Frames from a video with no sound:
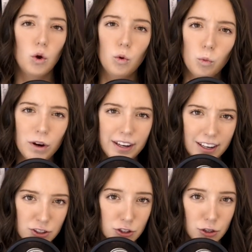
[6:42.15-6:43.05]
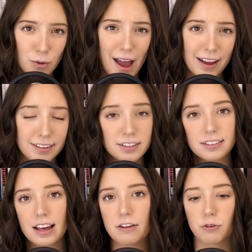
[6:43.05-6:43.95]
We need to end
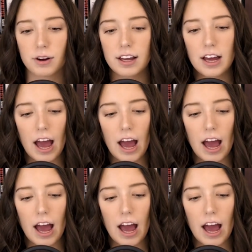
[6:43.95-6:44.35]
slavery.